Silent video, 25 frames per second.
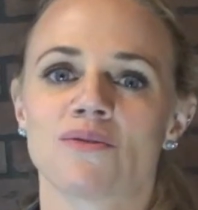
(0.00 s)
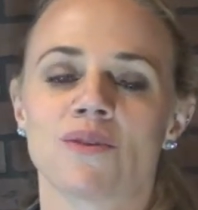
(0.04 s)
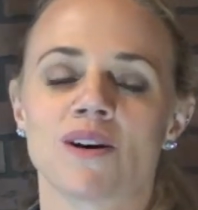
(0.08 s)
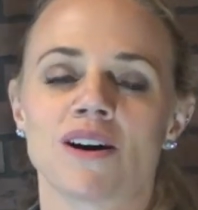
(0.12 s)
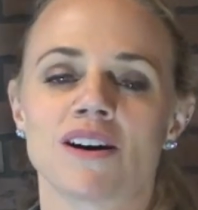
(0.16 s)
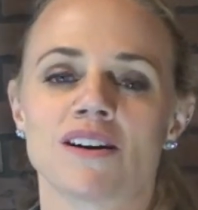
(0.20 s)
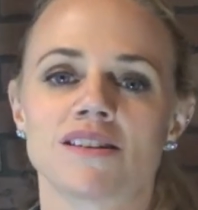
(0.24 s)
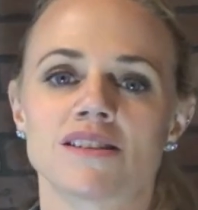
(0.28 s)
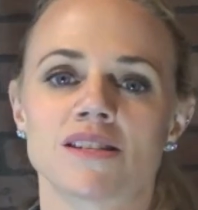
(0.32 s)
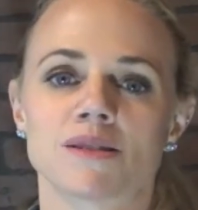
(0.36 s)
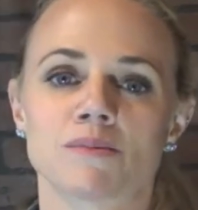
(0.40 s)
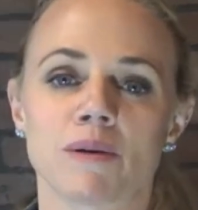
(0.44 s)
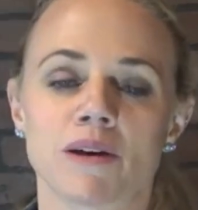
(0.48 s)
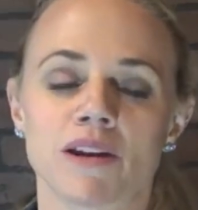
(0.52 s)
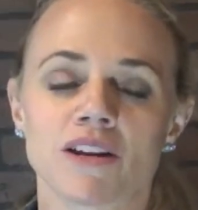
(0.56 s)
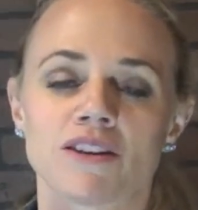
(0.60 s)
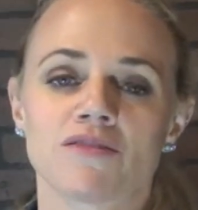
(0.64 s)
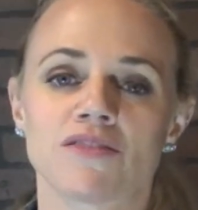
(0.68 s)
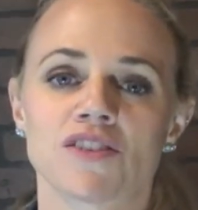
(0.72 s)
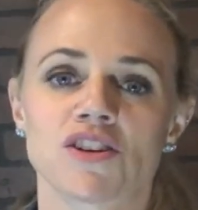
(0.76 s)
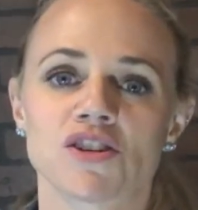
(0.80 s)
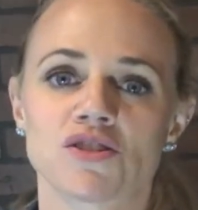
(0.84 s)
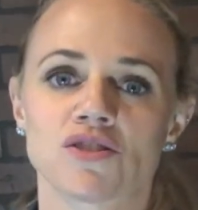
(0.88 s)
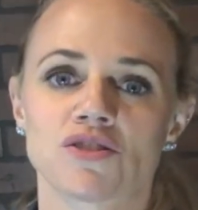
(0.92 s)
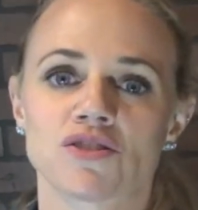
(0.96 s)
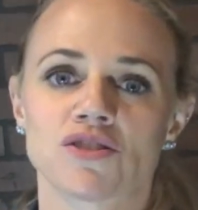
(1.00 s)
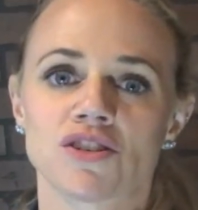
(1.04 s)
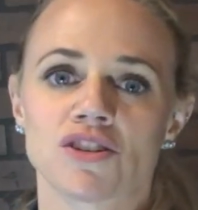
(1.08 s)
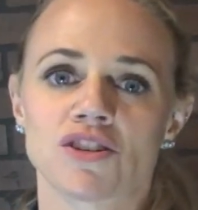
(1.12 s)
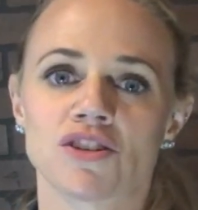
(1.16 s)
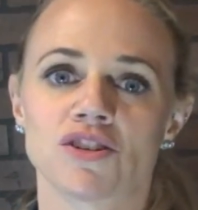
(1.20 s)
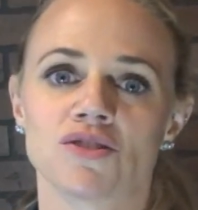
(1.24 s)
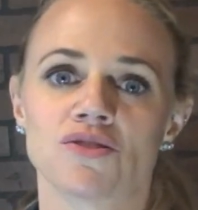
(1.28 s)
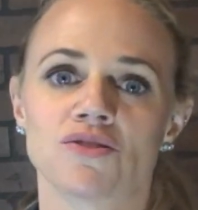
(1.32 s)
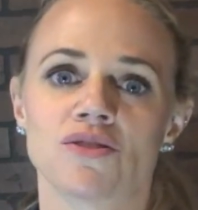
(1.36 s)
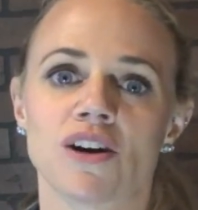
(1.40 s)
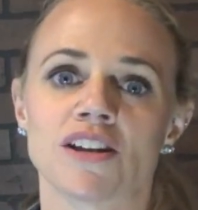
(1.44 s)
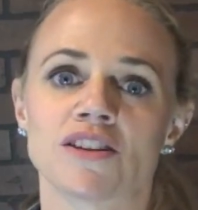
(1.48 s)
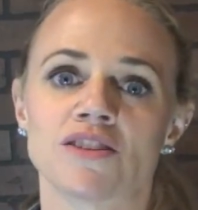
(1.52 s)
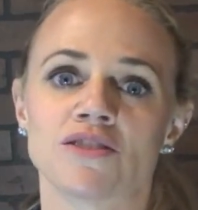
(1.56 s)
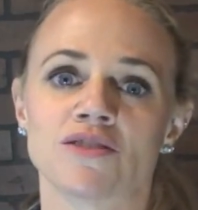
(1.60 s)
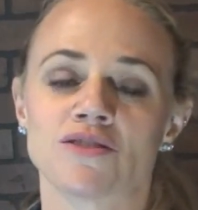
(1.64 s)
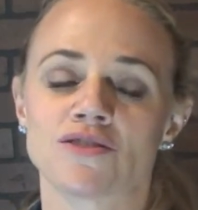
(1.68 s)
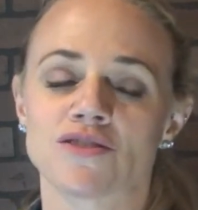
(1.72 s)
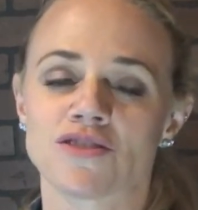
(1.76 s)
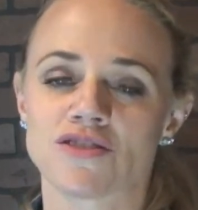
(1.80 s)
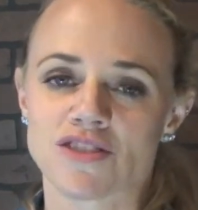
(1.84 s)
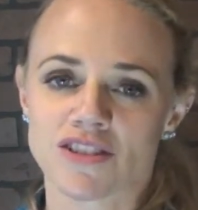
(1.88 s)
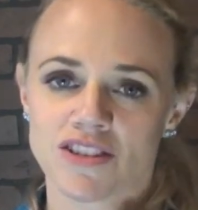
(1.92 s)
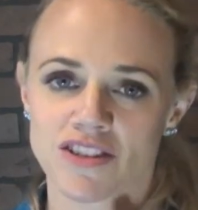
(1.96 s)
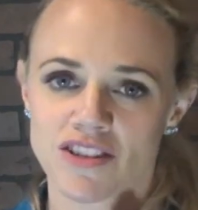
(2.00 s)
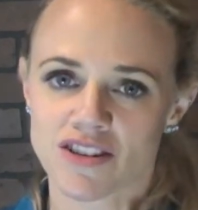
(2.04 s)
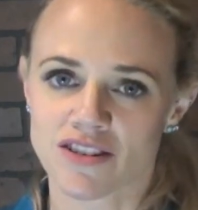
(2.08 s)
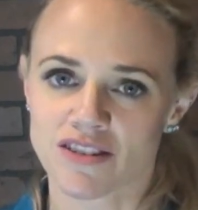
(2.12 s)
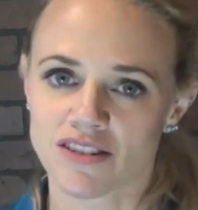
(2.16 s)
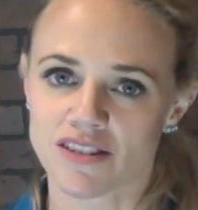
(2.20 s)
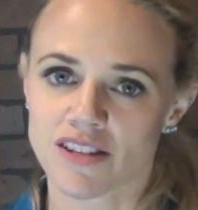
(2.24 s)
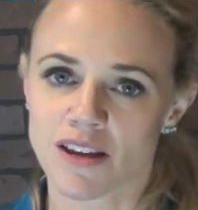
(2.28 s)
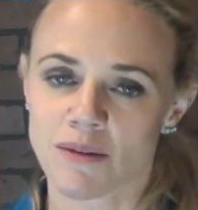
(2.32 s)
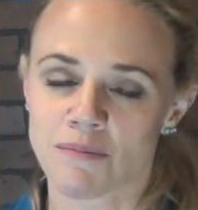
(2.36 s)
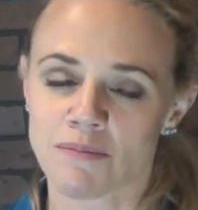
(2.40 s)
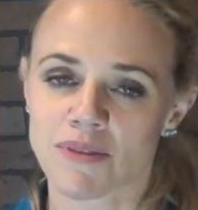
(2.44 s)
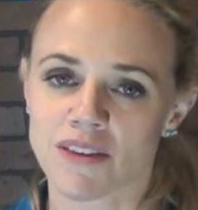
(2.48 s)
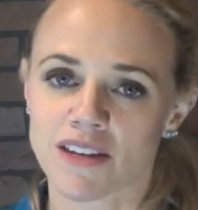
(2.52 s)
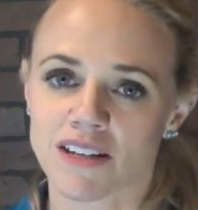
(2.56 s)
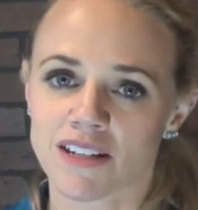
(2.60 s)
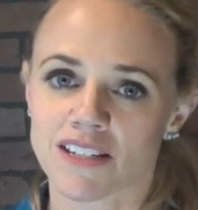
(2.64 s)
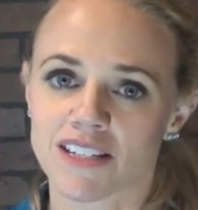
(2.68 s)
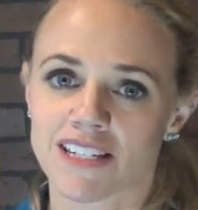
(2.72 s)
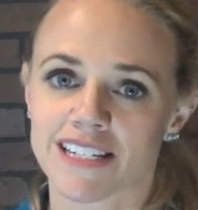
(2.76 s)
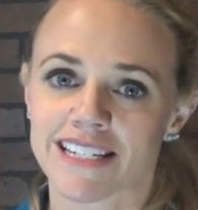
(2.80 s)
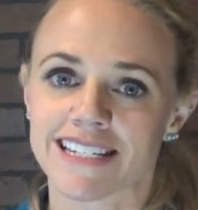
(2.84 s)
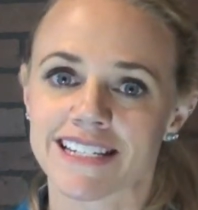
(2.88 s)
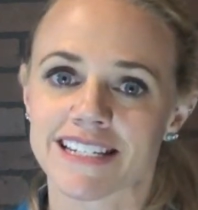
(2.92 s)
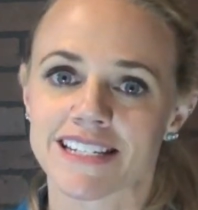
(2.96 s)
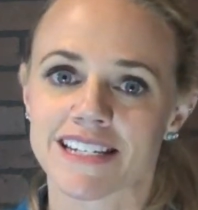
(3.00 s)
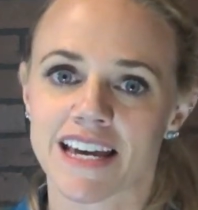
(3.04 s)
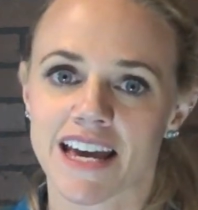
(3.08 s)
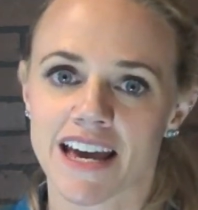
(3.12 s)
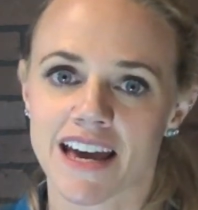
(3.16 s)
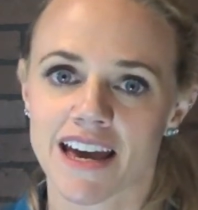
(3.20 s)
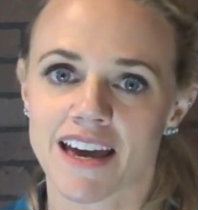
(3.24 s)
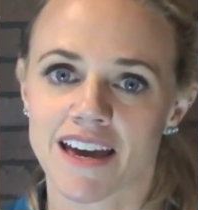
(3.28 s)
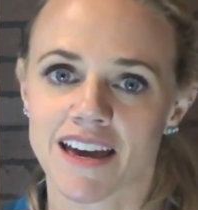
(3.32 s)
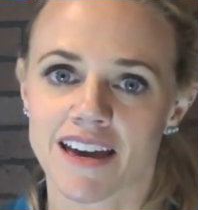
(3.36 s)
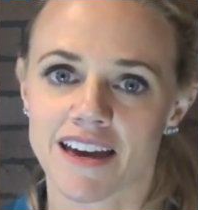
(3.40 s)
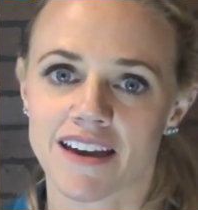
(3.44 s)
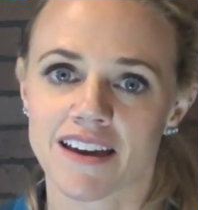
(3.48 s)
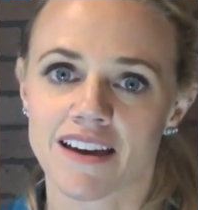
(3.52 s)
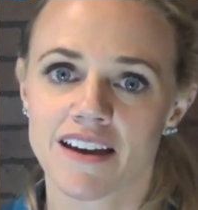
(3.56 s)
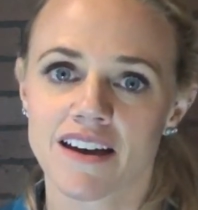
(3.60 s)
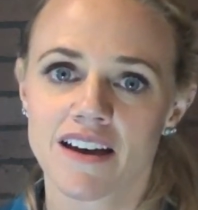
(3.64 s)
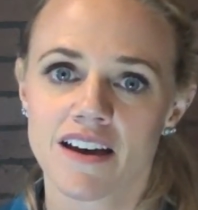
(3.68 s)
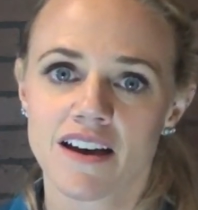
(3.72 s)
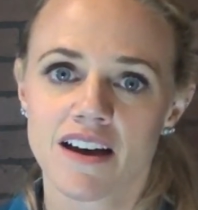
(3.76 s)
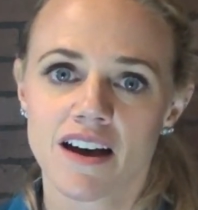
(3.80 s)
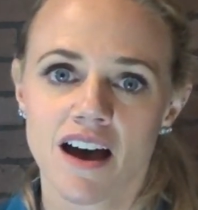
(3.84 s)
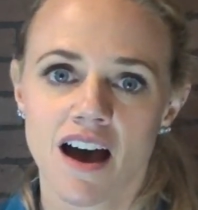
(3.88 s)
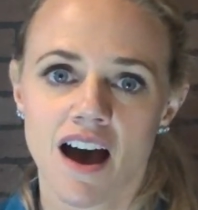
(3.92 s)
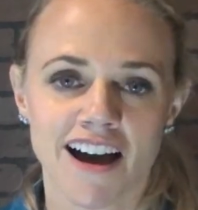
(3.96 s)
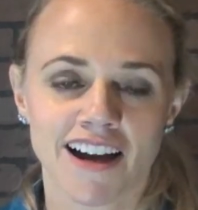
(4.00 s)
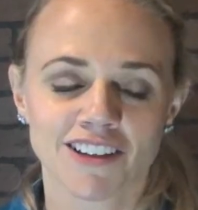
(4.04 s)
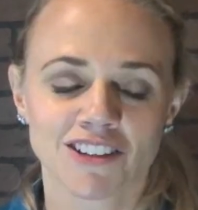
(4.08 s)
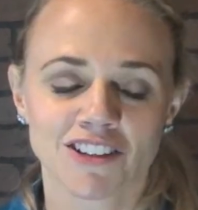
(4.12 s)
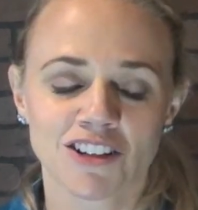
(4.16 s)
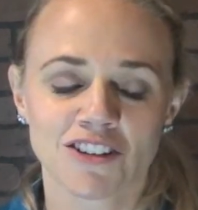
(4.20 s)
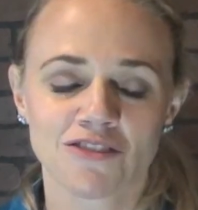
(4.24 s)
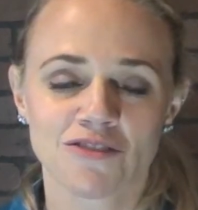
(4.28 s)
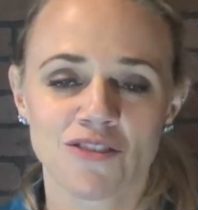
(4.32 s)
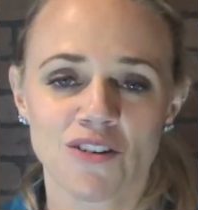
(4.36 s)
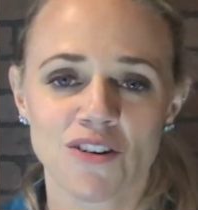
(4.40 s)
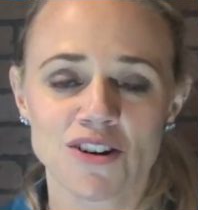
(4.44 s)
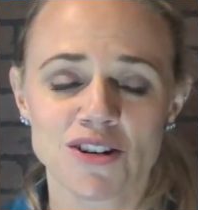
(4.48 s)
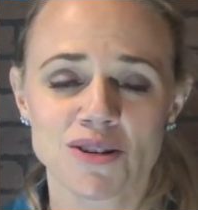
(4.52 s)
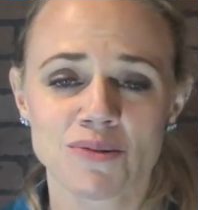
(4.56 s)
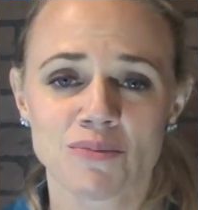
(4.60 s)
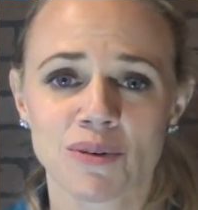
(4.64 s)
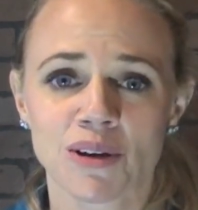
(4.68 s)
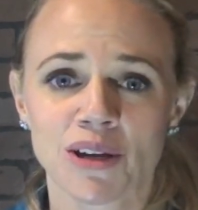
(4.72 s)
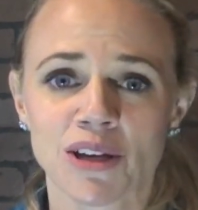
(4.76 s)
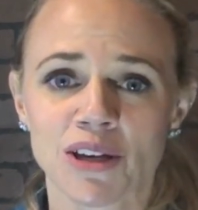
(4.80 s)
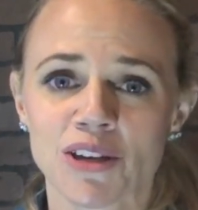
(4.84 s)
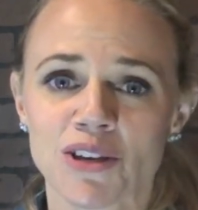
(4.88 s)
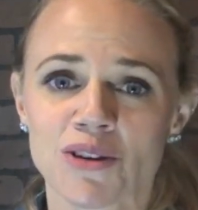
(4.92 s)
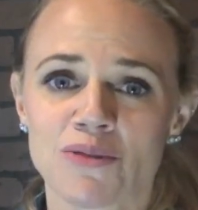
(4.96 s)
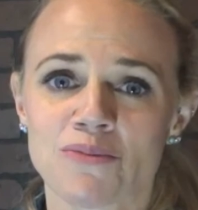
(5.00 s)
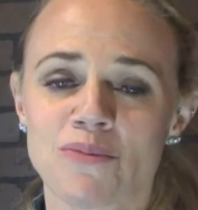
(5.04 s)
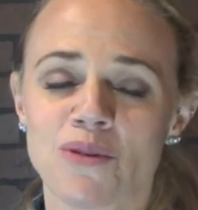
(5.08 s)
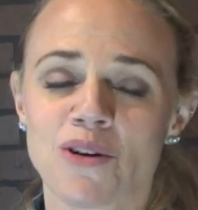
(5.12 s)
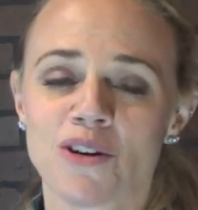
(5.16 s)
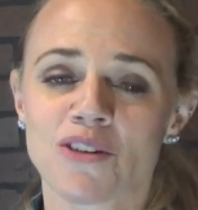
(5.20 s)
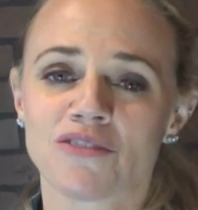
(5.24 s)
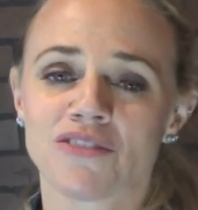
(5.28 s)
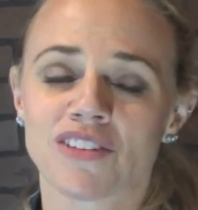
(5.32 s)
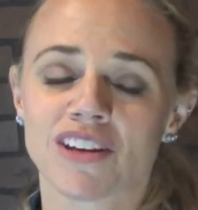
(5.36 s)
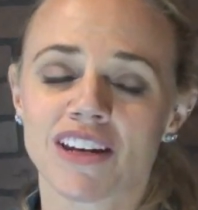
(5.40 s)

was beneficial to you and you learned a little something today. I look forward to bringing you more